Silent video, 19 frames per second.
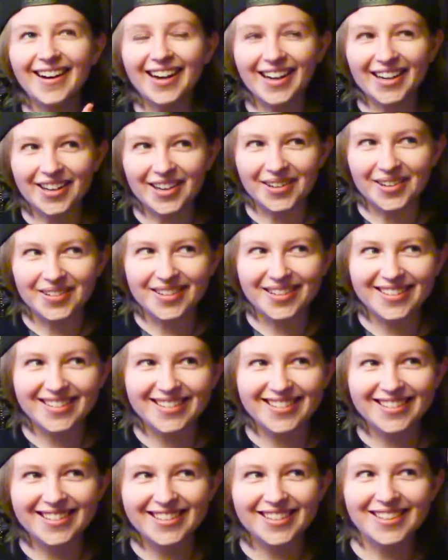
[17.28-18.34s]
I know,
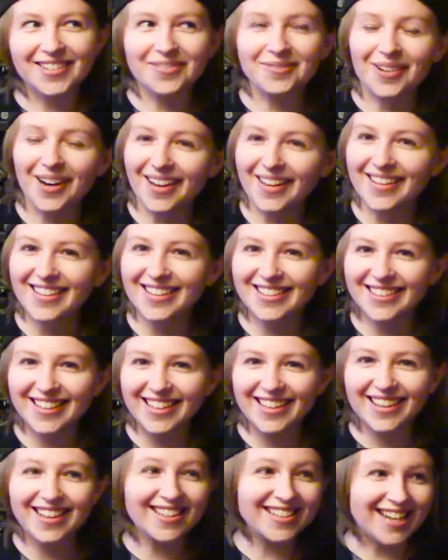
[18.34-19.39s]
you're probably
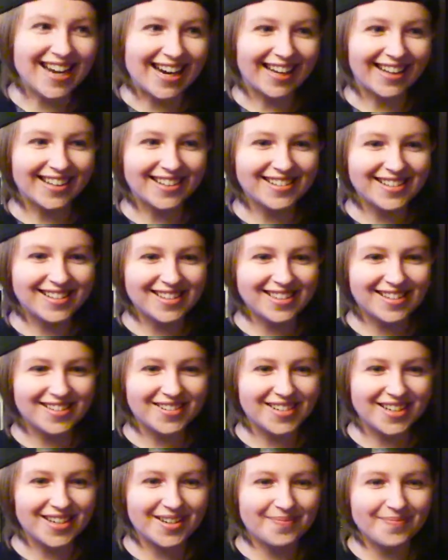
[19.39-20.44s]
looking at the title of this
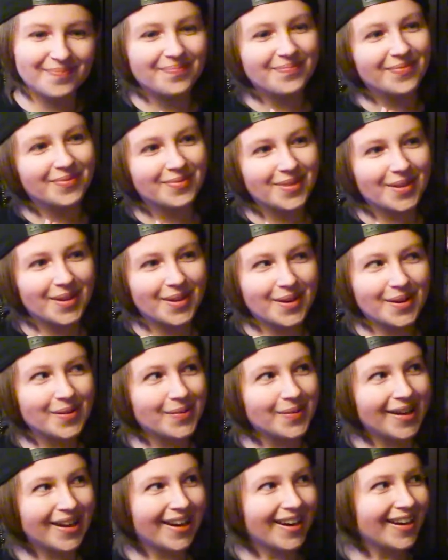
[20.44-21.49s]
going,
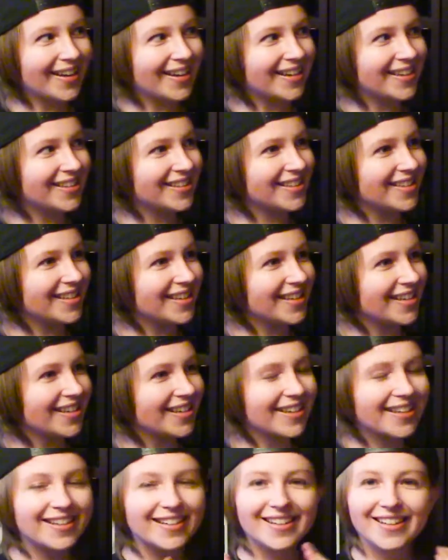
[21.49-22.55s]
where is
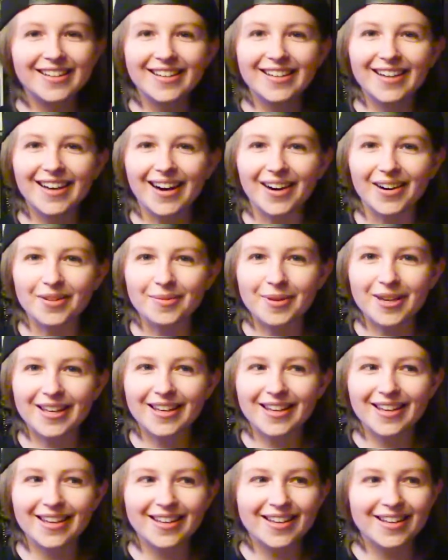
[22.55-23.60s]
the how to make
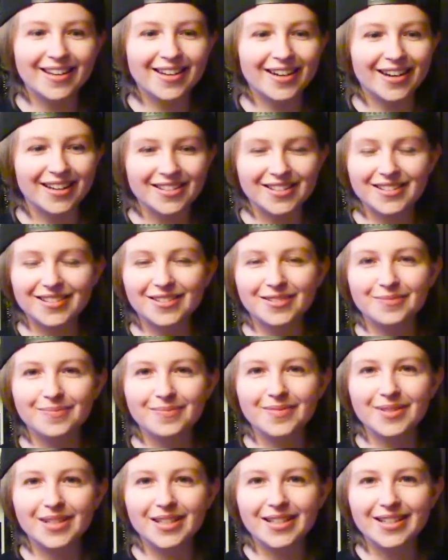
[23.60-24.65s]
a
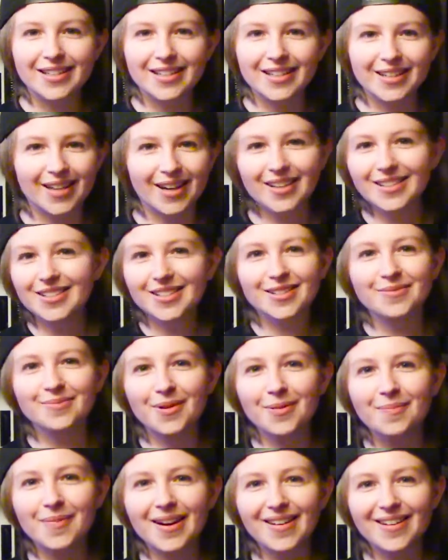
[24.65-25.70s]
costume
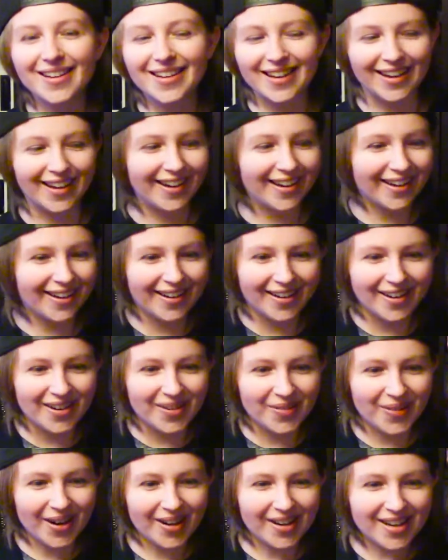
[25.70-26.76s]
repair kit?
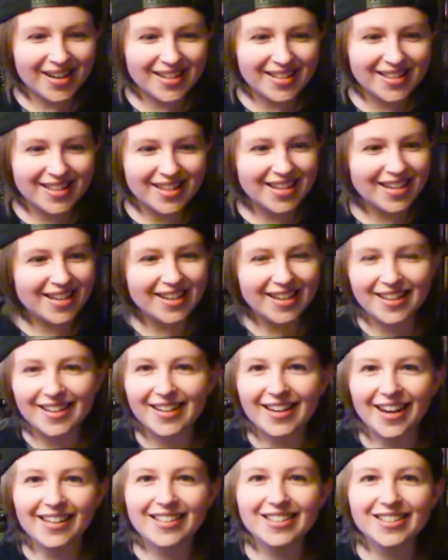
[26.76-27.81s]
Where is the
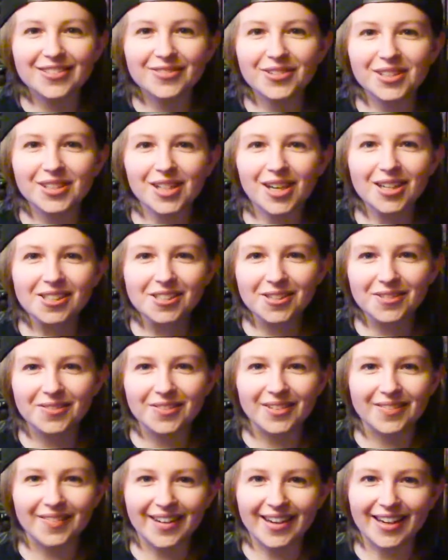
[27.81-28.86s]
next
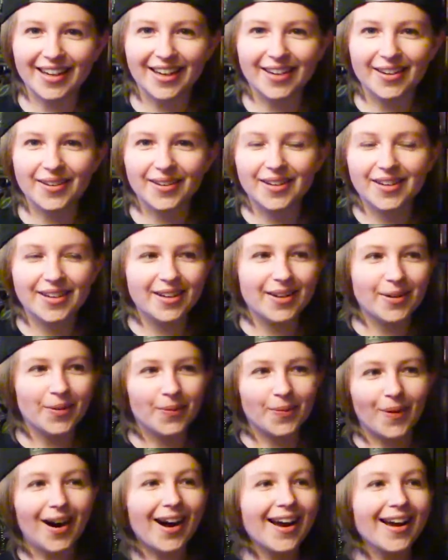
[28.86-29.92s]
photography video?
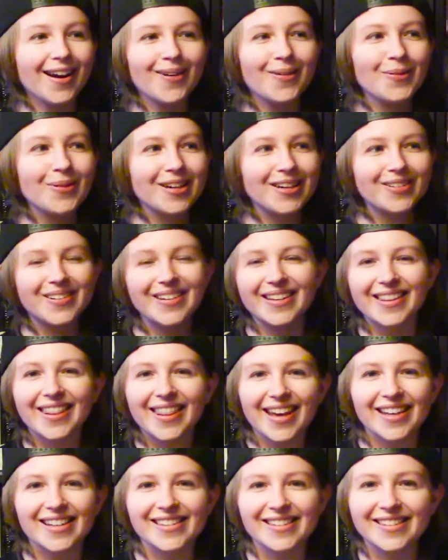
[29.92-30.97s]
Why are we doing
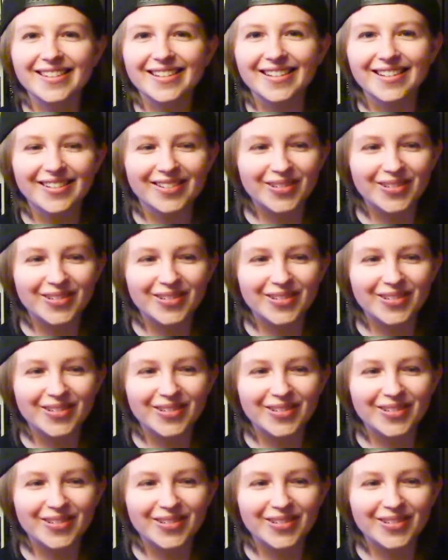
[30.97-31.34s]
this